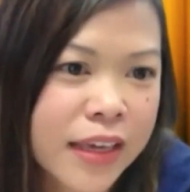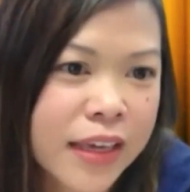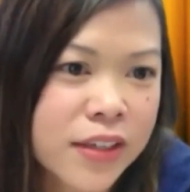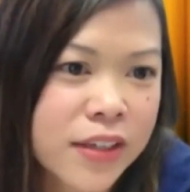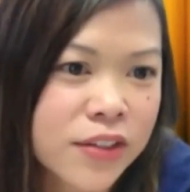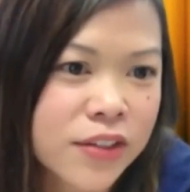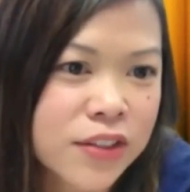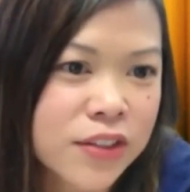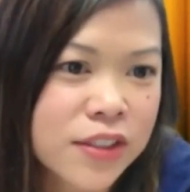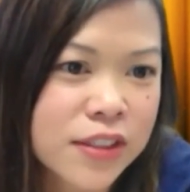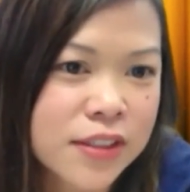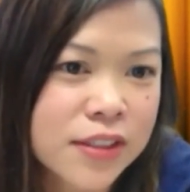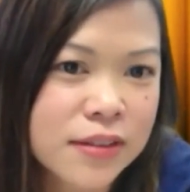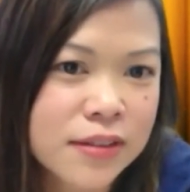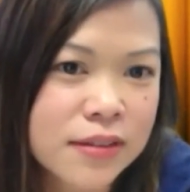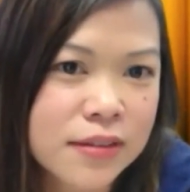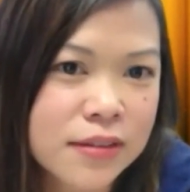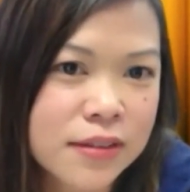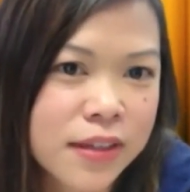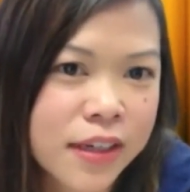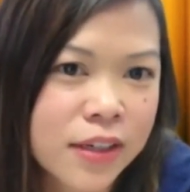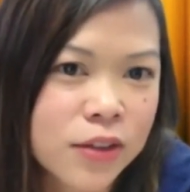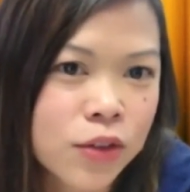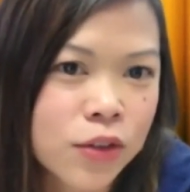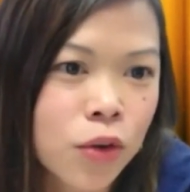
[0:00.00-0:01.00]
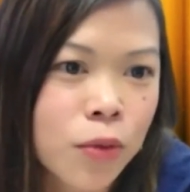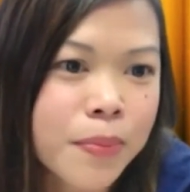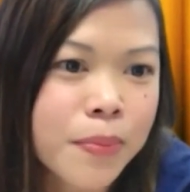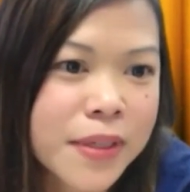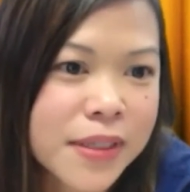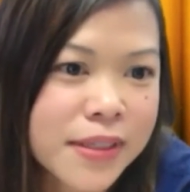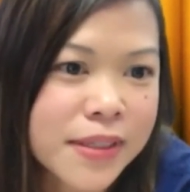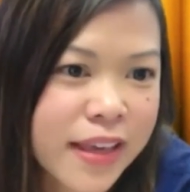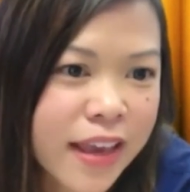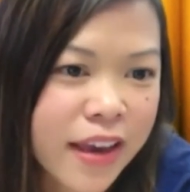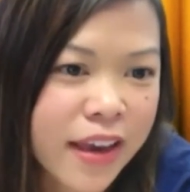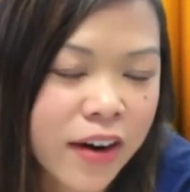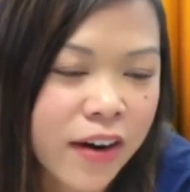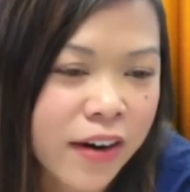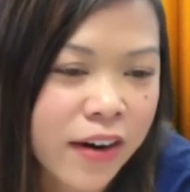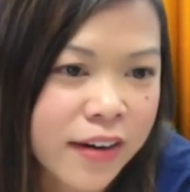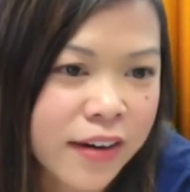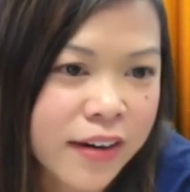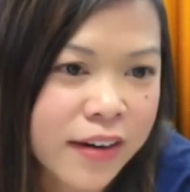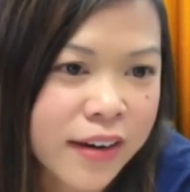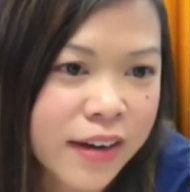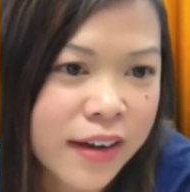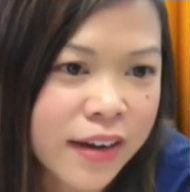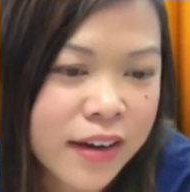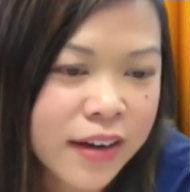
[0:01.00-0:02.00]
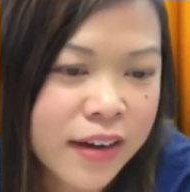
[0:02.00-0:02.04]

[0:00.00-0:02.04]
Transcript: And just like, don't be scared.